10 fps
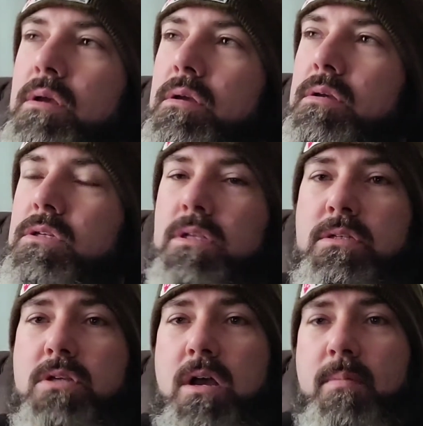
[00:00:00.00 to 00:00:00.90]
So
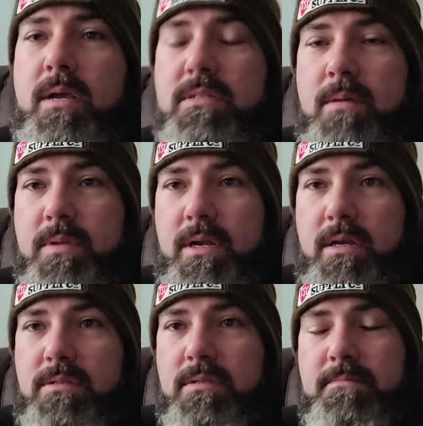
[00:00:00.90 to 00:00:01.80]
let's talk about something
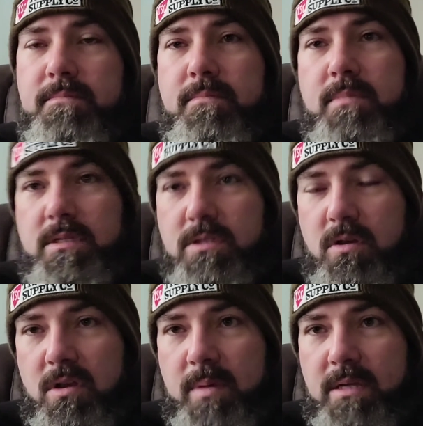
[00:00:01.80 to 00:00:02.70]
else. Let's
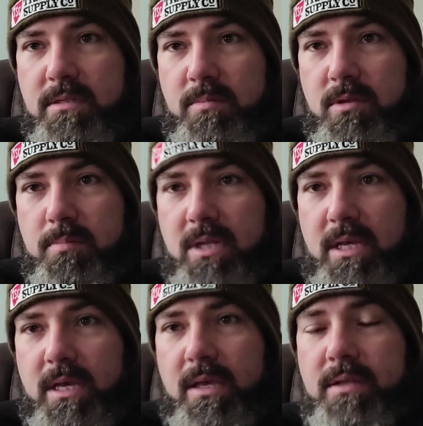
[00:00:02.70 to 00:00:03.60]
talk about some of the
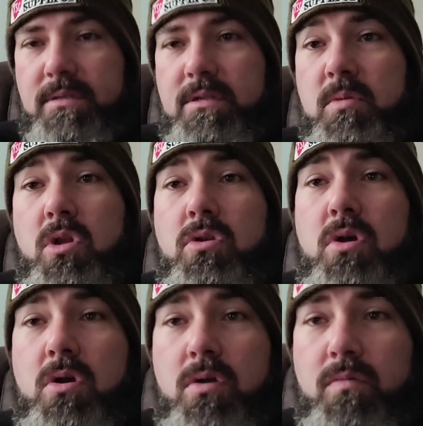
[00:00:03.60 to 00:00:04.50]
planes, some of the
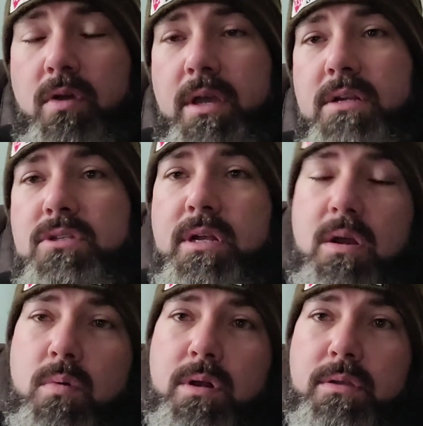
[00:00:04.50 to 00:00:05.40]
long range that I
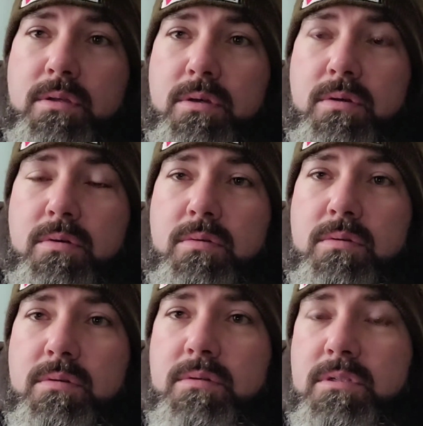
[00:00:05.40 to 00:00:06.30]
want to do,
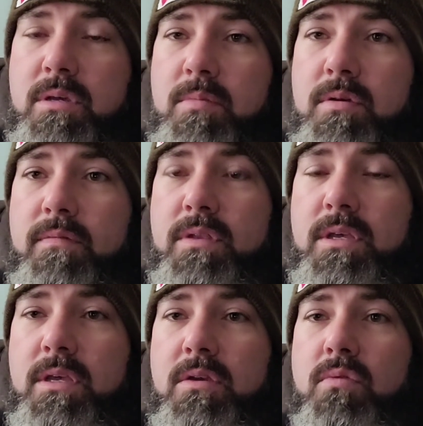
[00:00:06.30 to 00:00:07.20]
some of
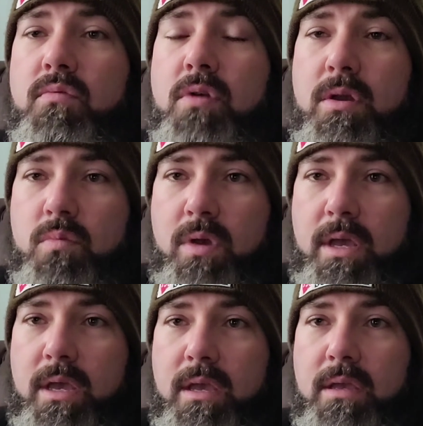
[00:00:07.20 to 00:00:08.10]
the
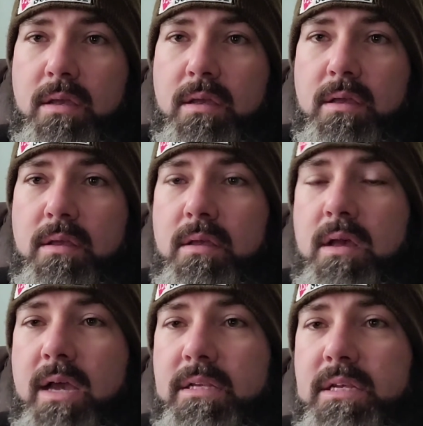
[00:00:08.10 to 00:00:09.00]
runway
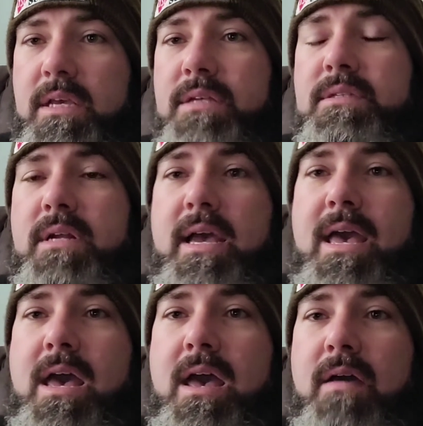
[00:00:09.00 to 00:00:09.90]
ideas that I
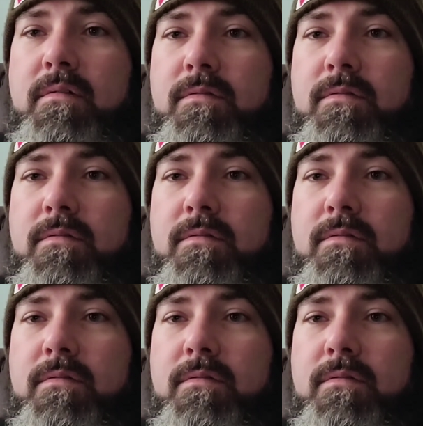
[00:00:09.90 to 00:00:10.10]
have.